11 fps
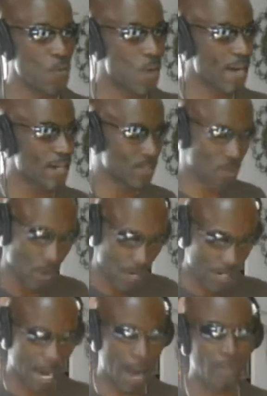way. So hey,
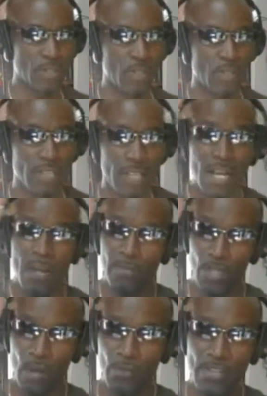opportunity.
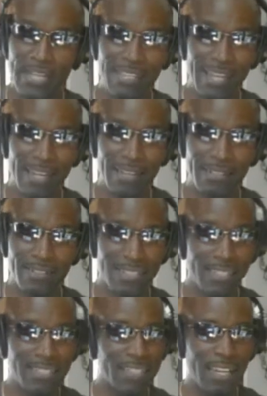Don't think that she
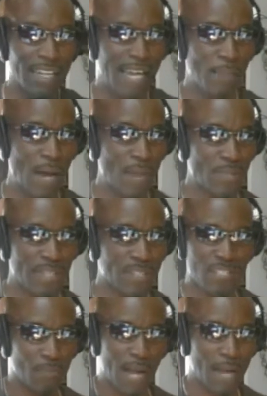doesn't get a lot of popularity.
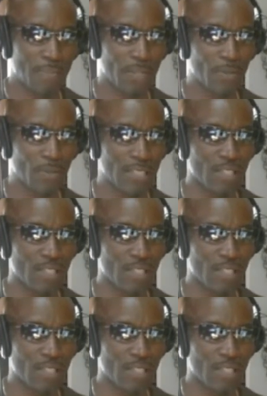She's popular with this